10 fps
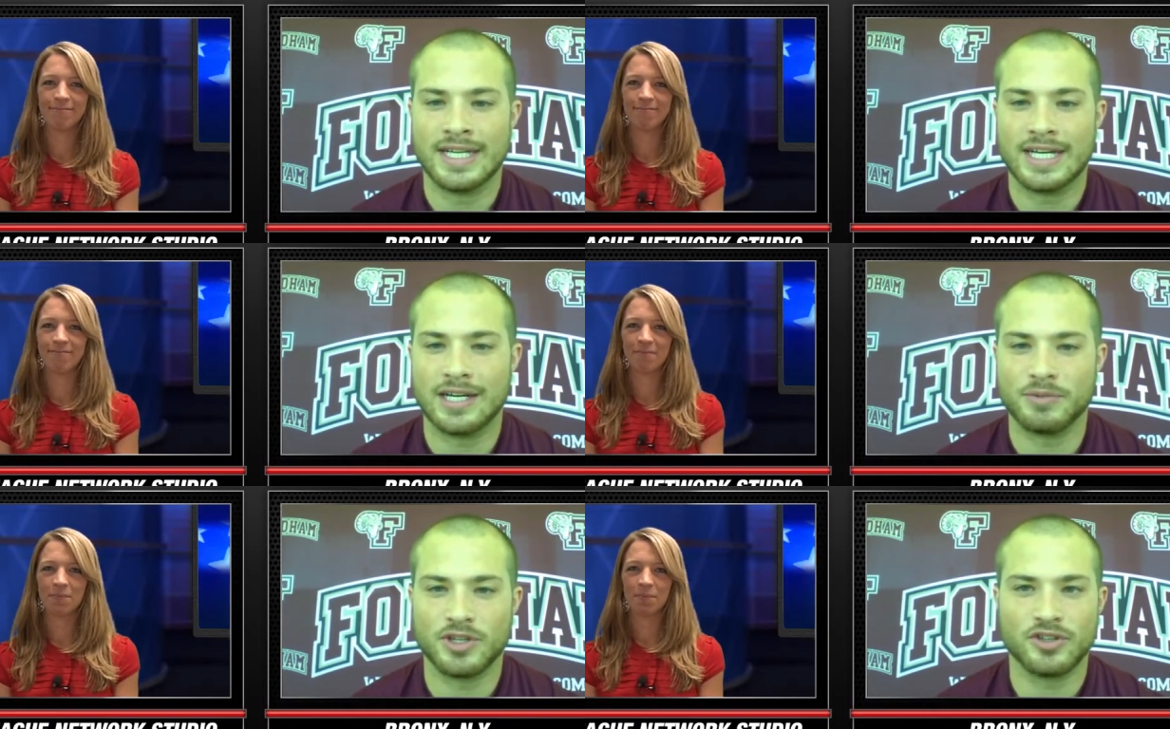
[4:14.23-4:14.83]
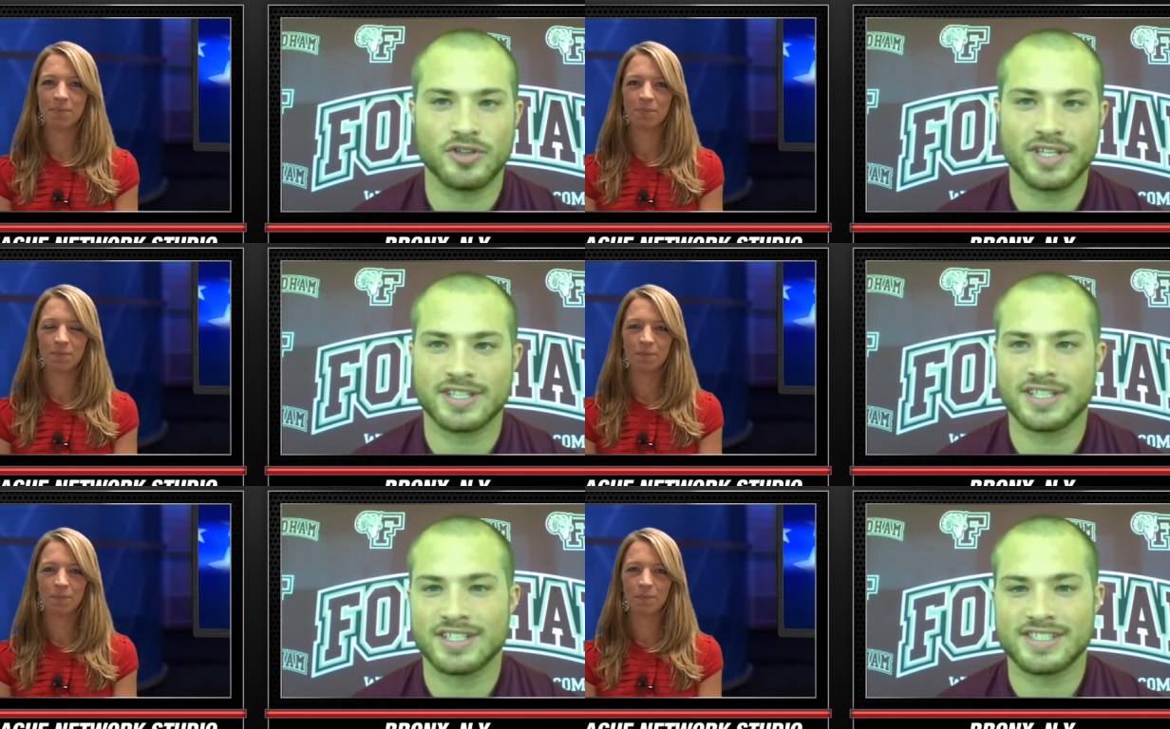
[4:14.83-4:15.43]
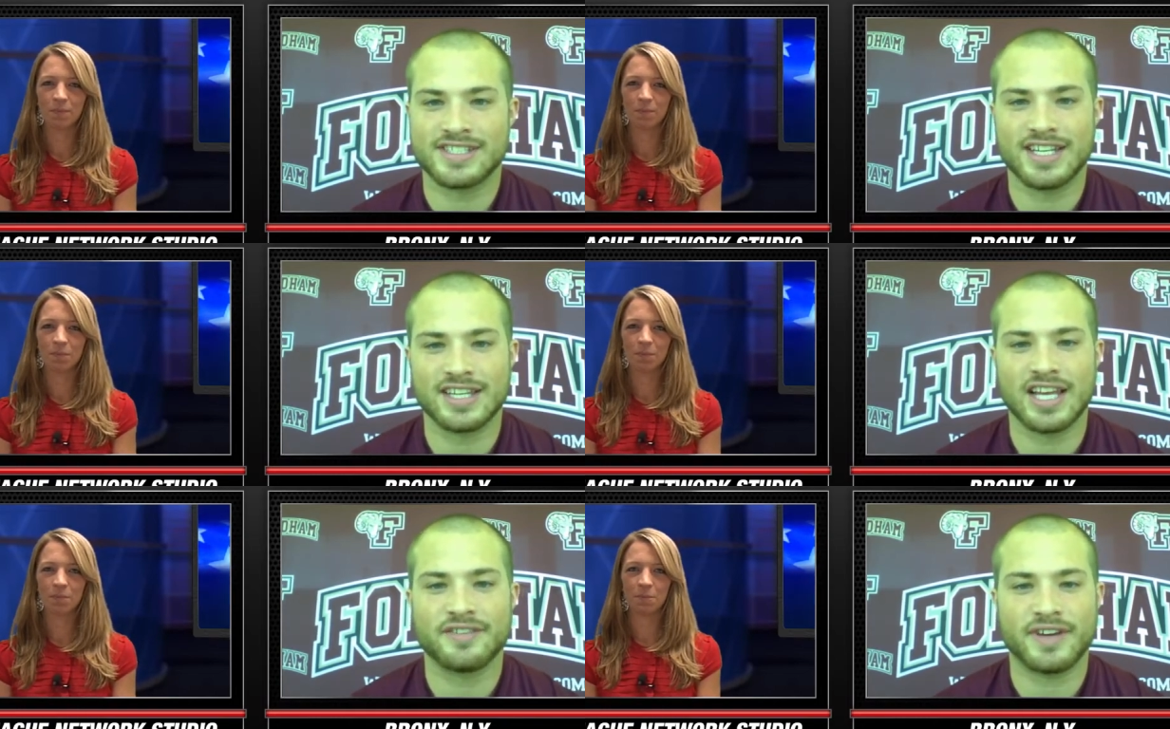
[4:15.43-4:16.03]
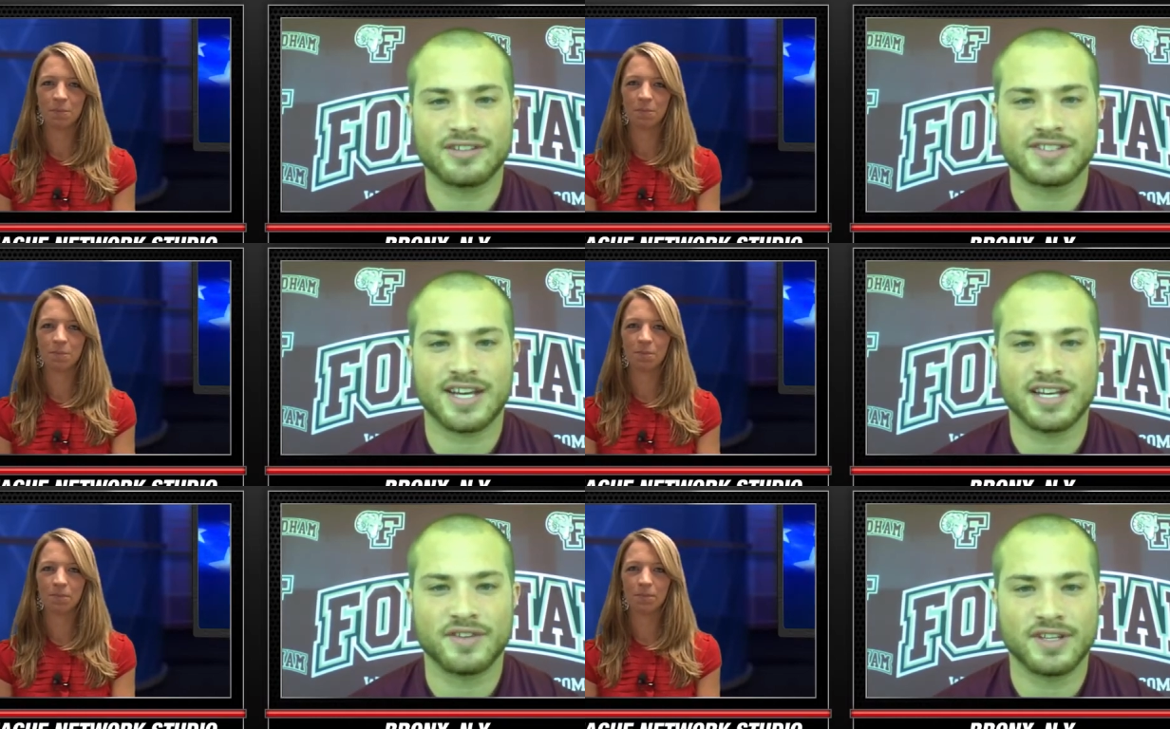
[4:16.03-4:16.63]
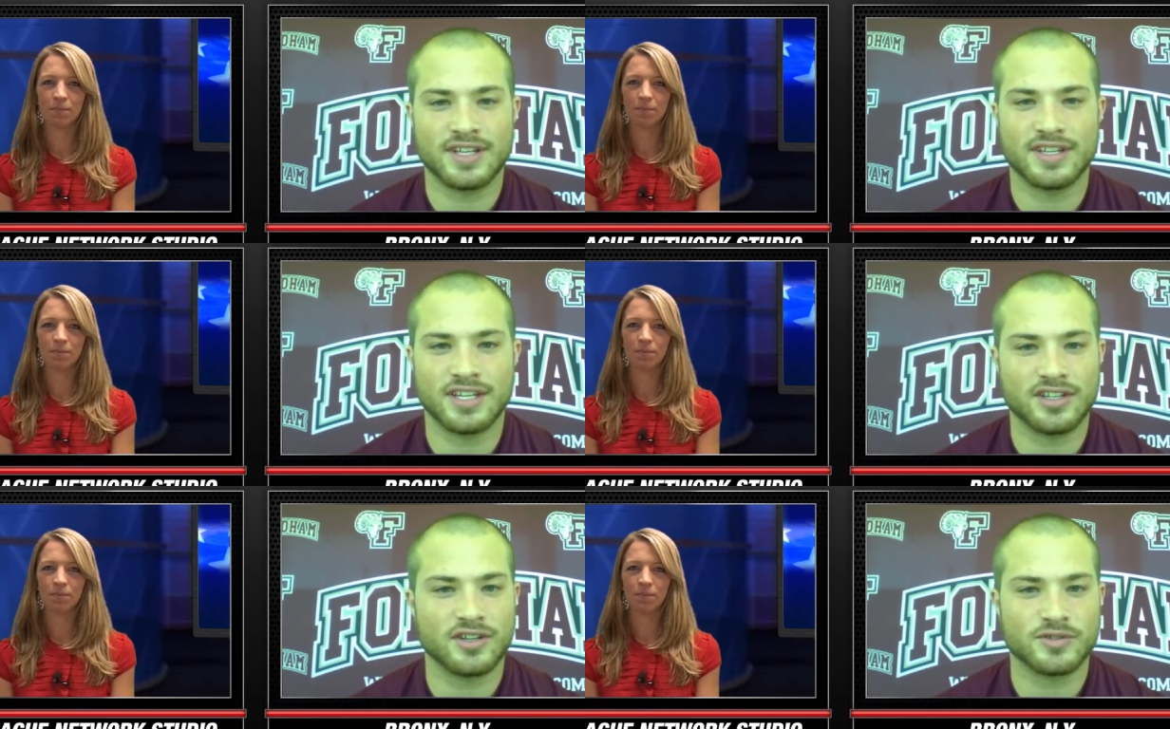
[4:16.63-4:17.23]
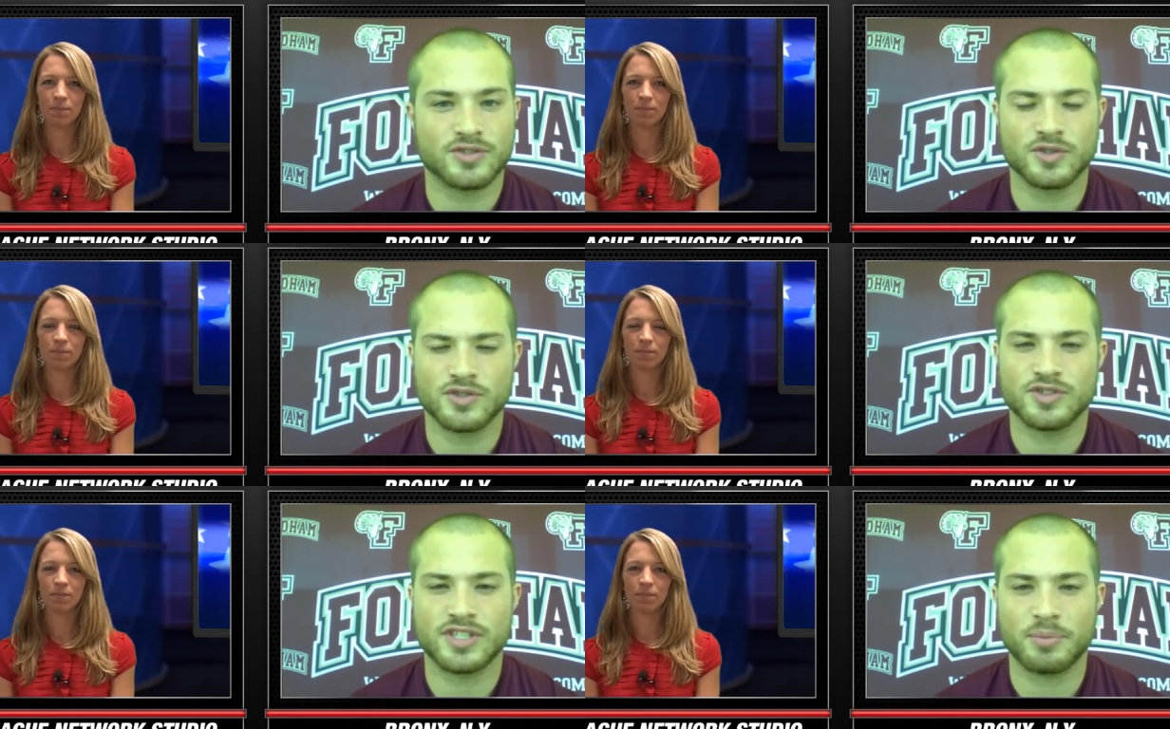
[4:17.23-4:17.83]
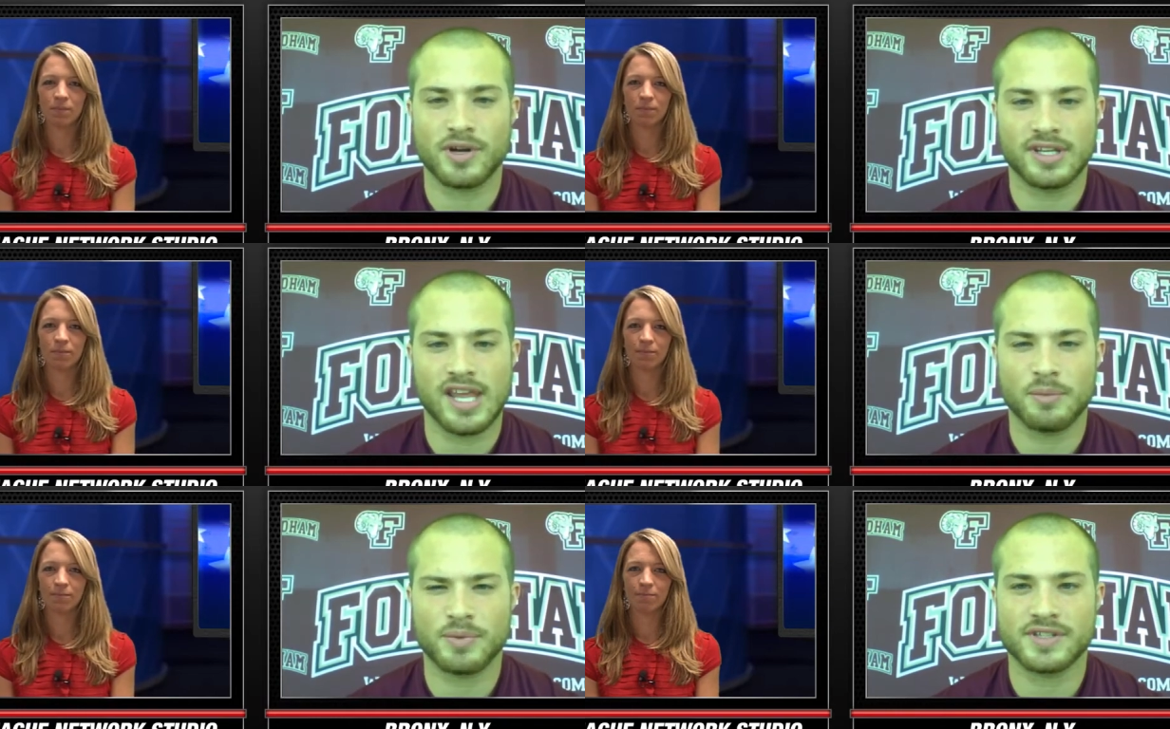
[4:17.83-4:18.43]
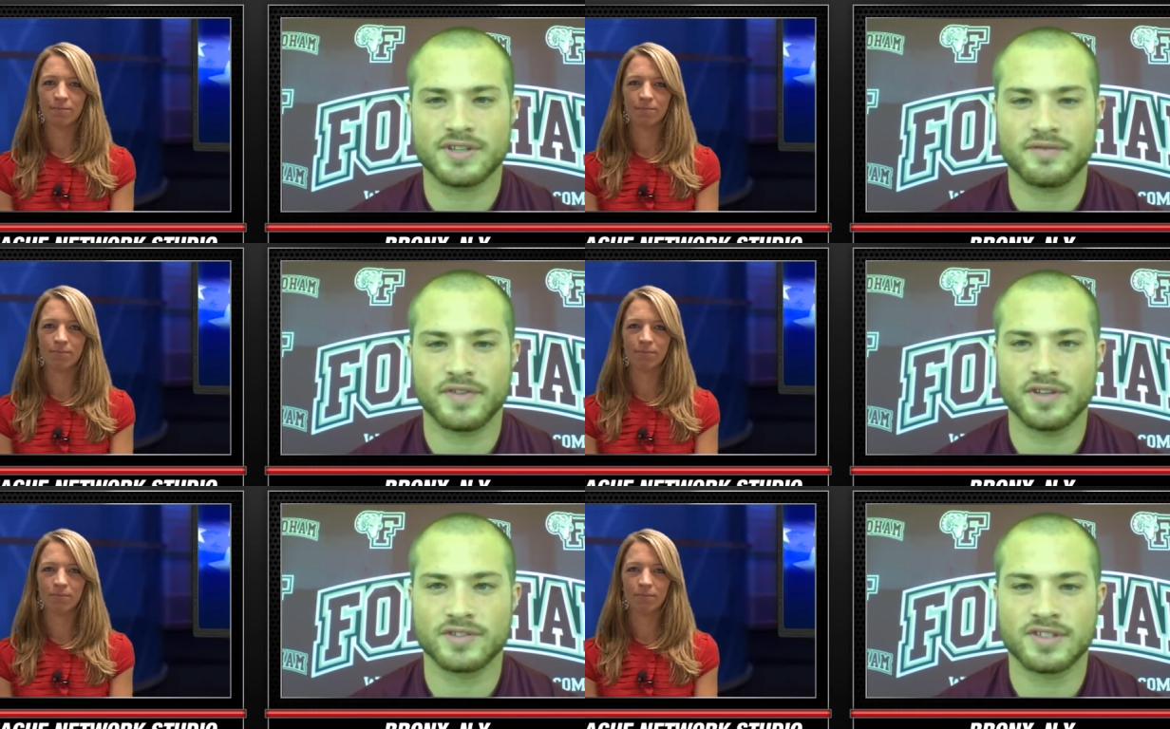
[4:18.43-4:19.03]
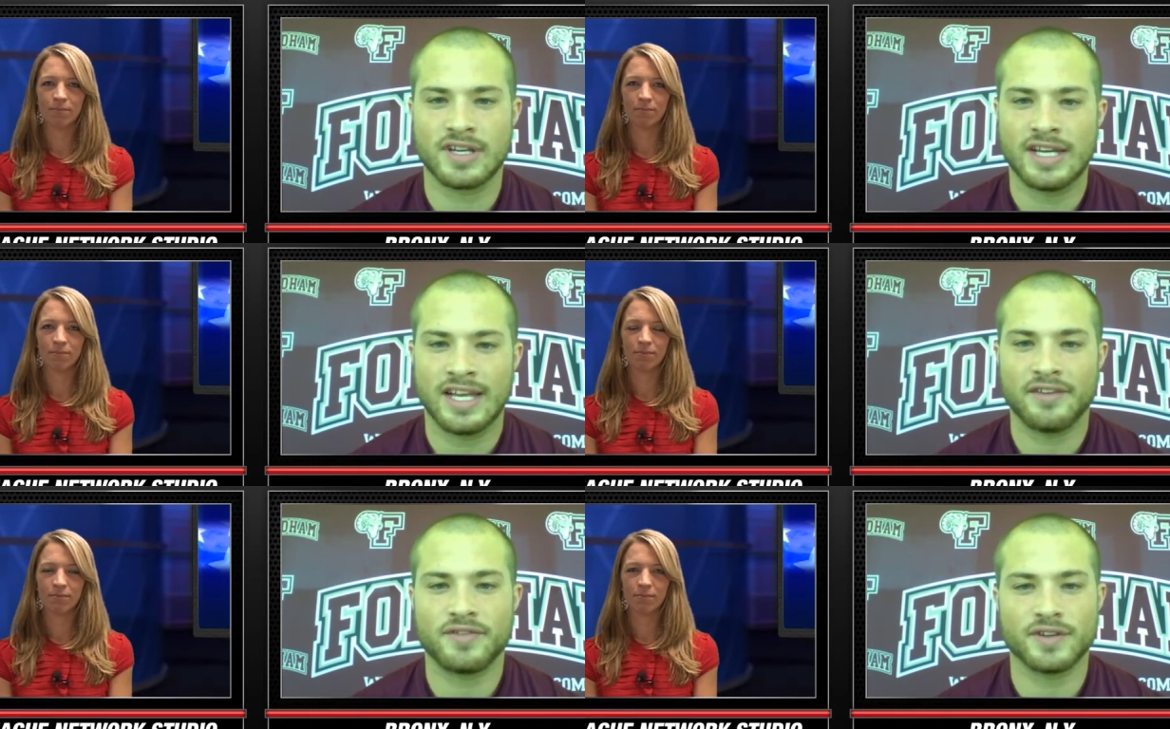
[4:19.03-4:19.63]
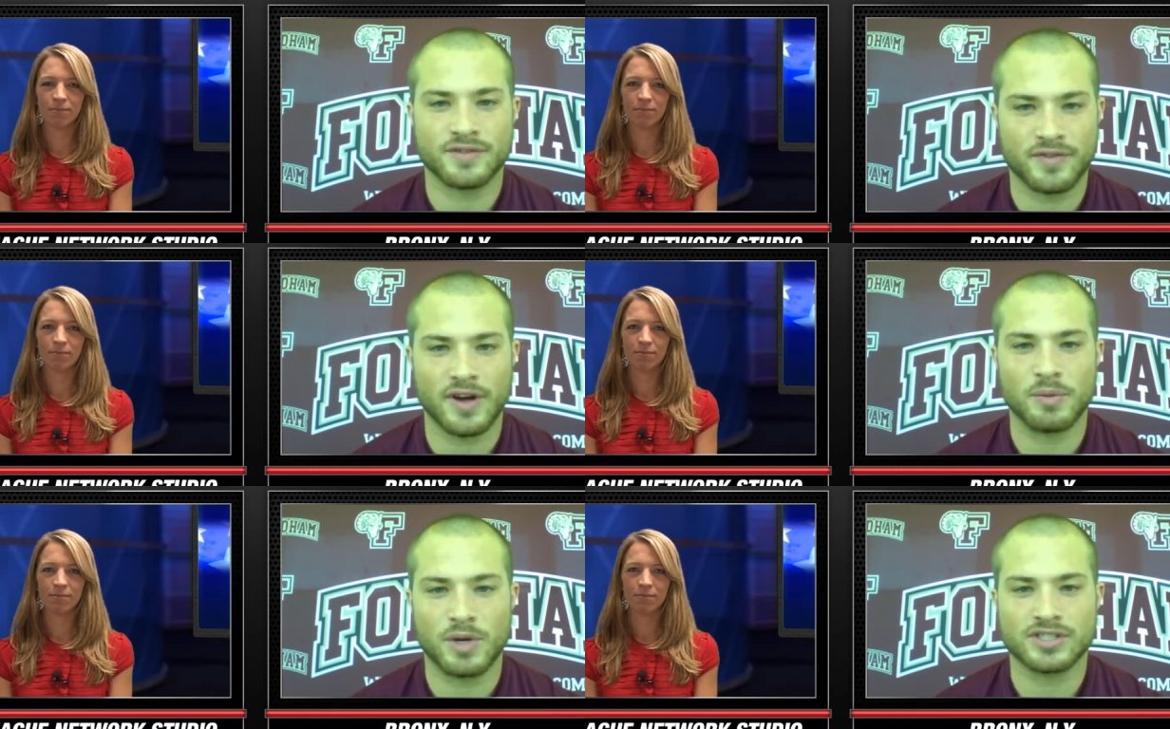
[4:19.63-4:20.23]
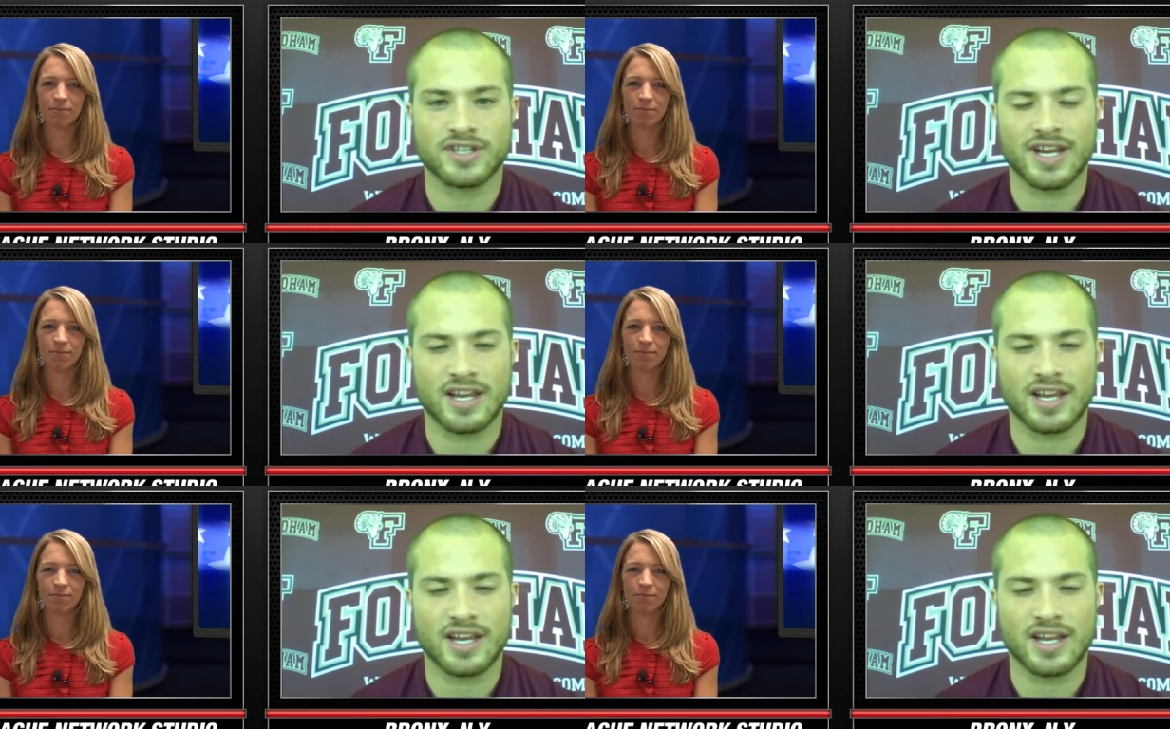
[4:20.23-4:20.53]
Speaker 1: Um, you know you get the the city life outside of it, and then you know as soon as you step on campus, it feels it feels very much like a